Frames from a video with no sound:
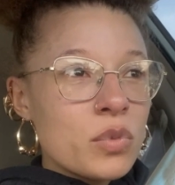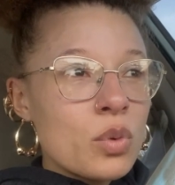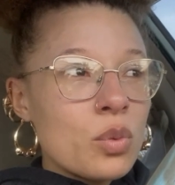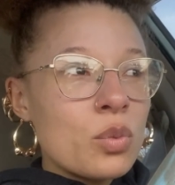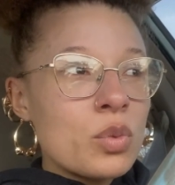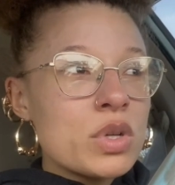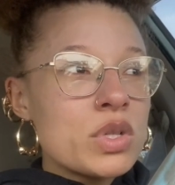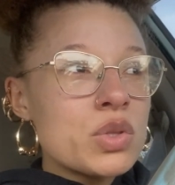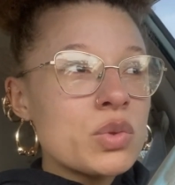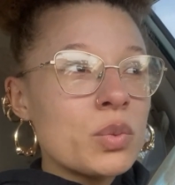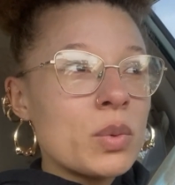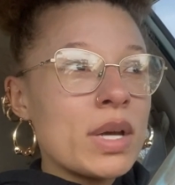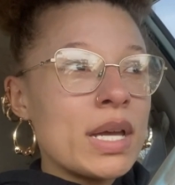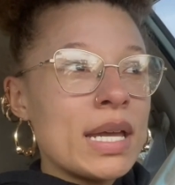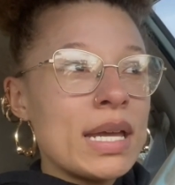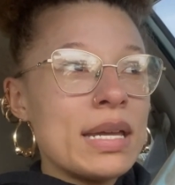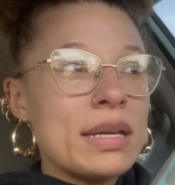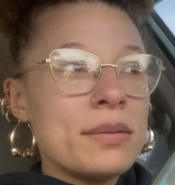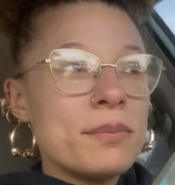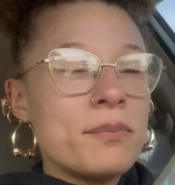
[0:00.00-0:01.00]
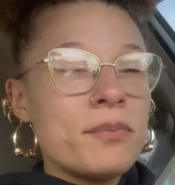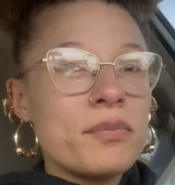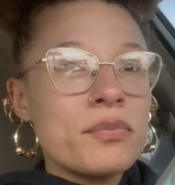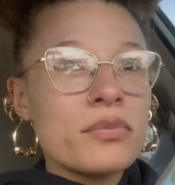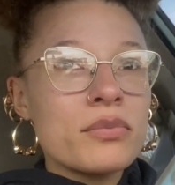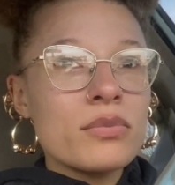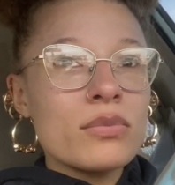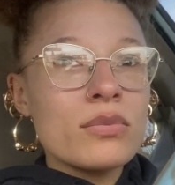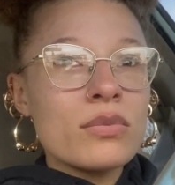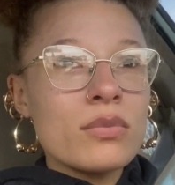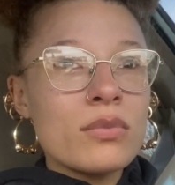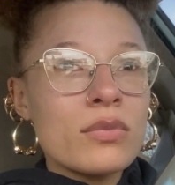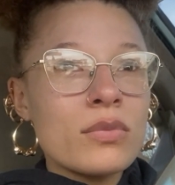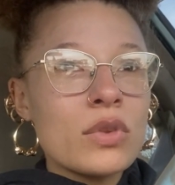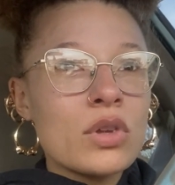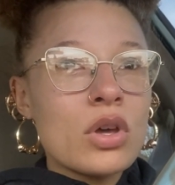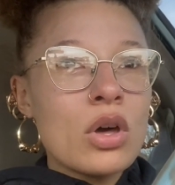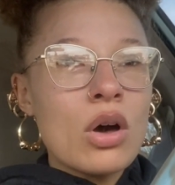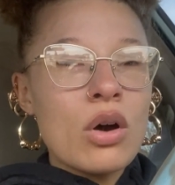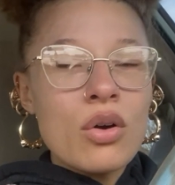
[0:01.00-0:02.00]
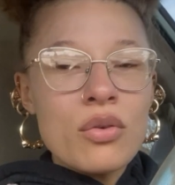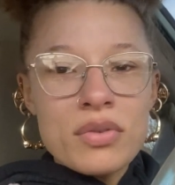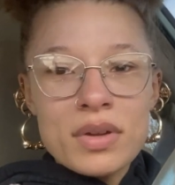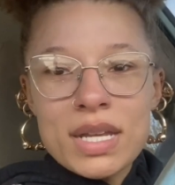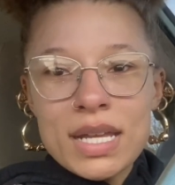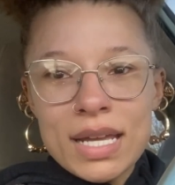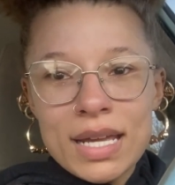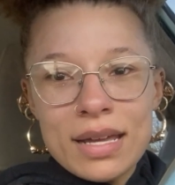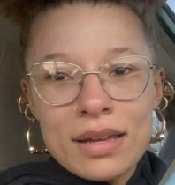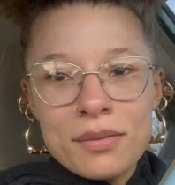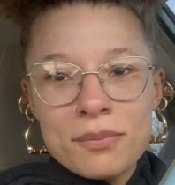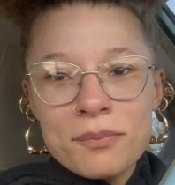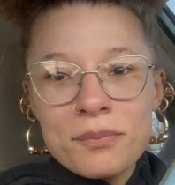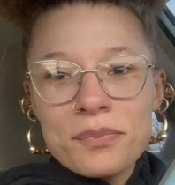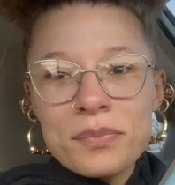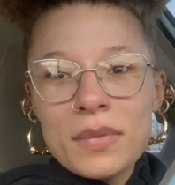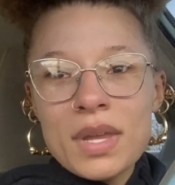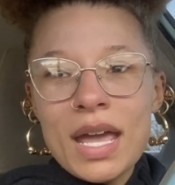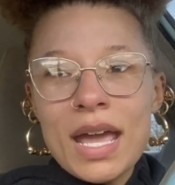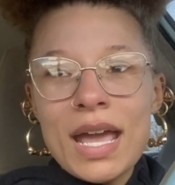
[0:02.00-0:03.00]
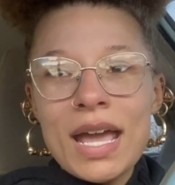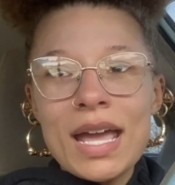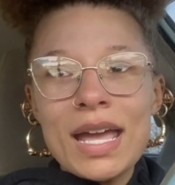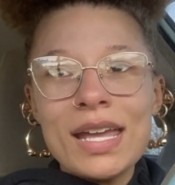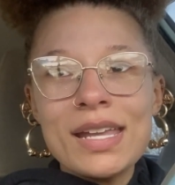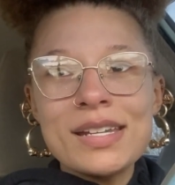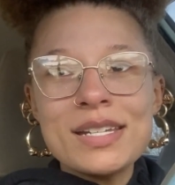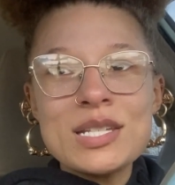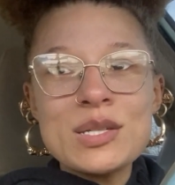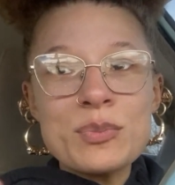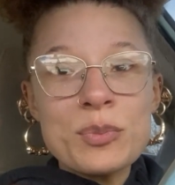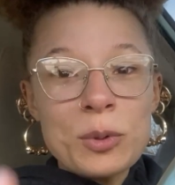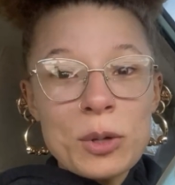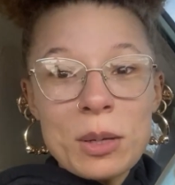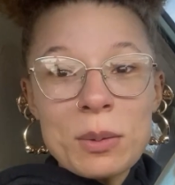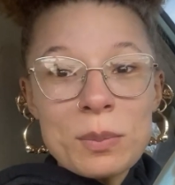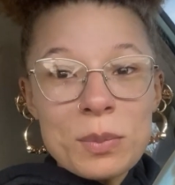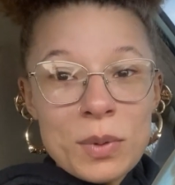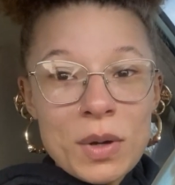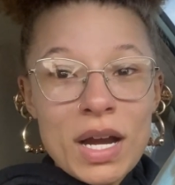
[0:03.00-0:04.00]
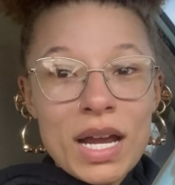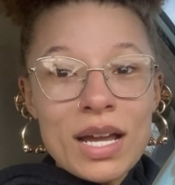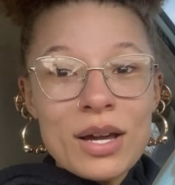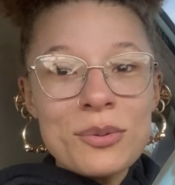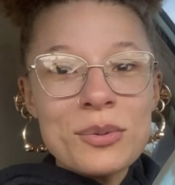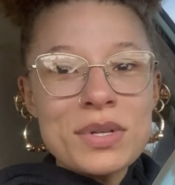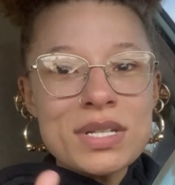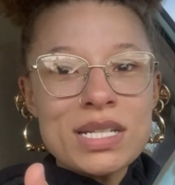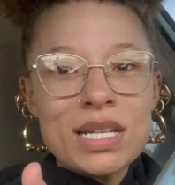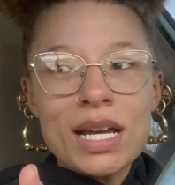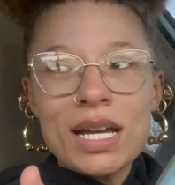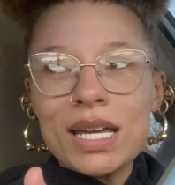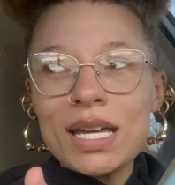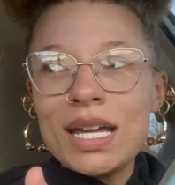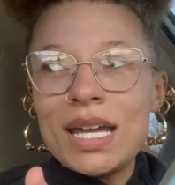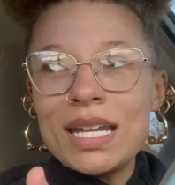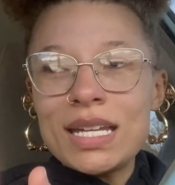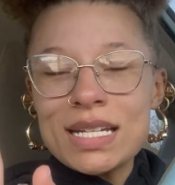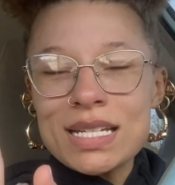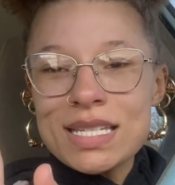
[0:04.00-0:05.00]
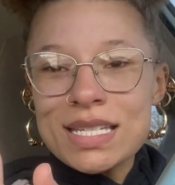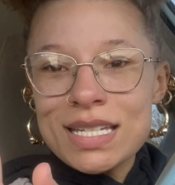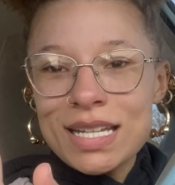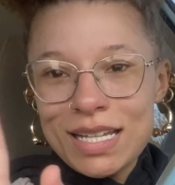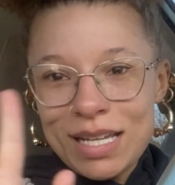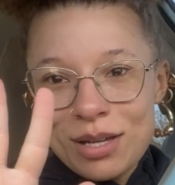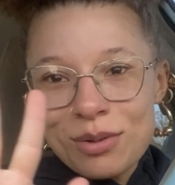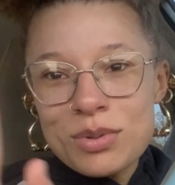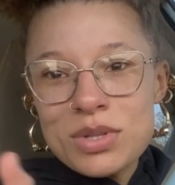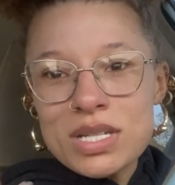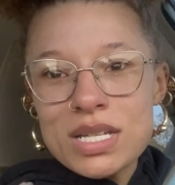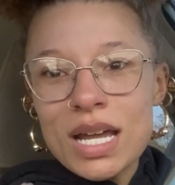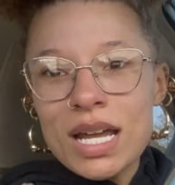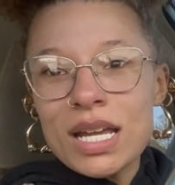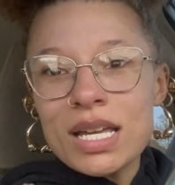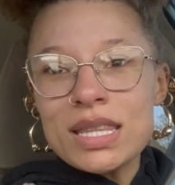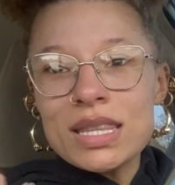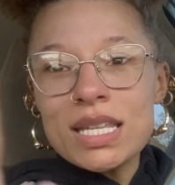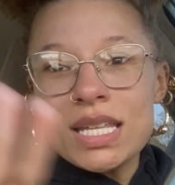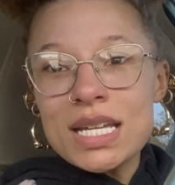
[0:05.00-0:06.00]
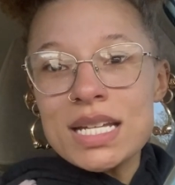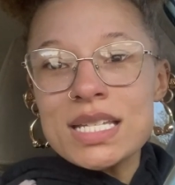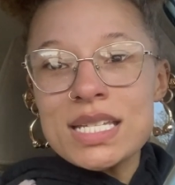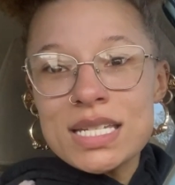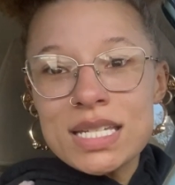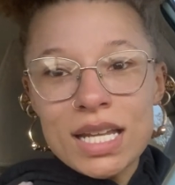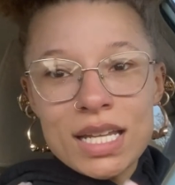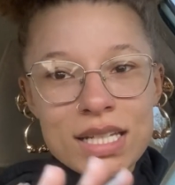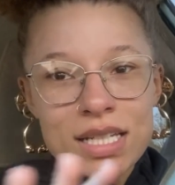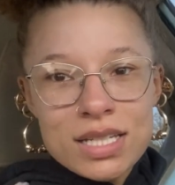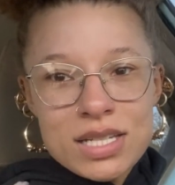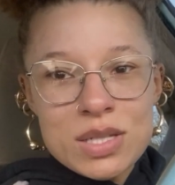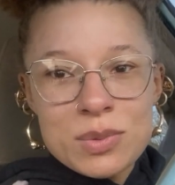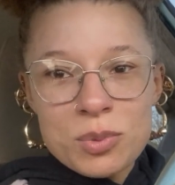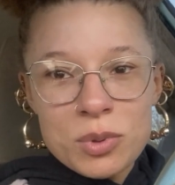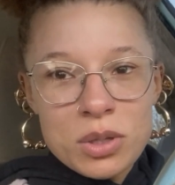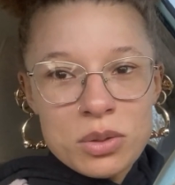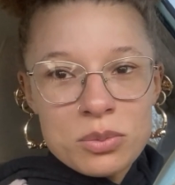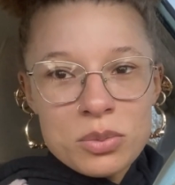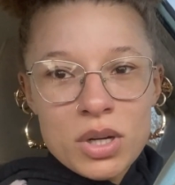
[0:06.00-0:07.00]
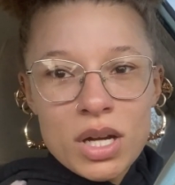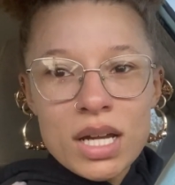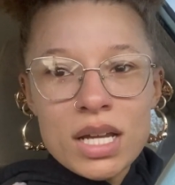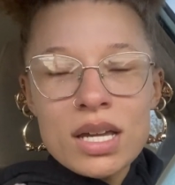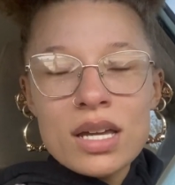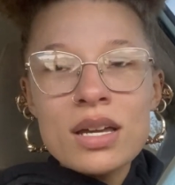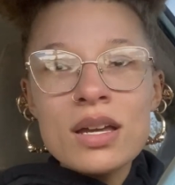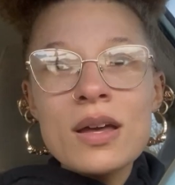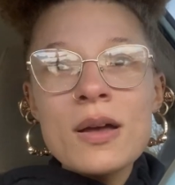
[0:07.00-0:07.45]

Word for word: was when COVID hit and spring break was like an ex- it was like the extended spring break.